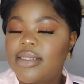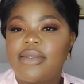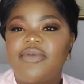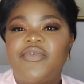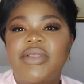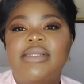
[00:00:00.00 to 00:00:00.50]

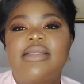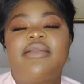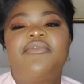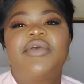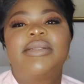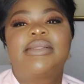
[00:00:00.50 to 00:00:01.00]
so first
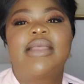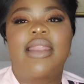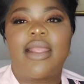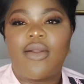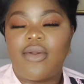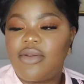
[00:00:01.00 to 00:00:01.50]
thing first
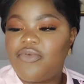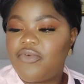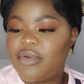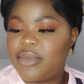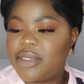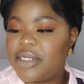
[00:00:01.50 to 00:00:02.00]
that I got
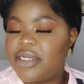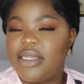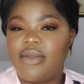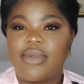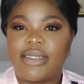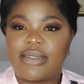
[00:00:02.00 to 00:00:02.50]
from
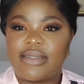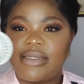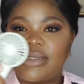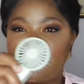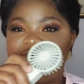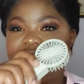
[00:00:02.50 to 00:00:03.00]
Shein was
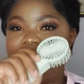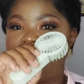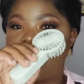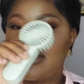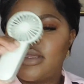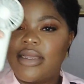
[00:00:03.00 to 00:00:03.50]
this fan
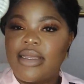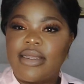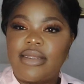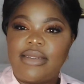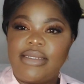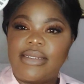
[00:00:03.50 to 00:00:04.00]

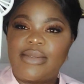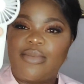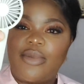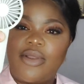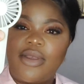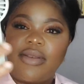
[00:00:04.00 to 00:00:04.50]
this
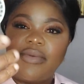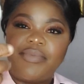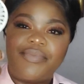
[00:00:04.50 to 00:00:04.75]
small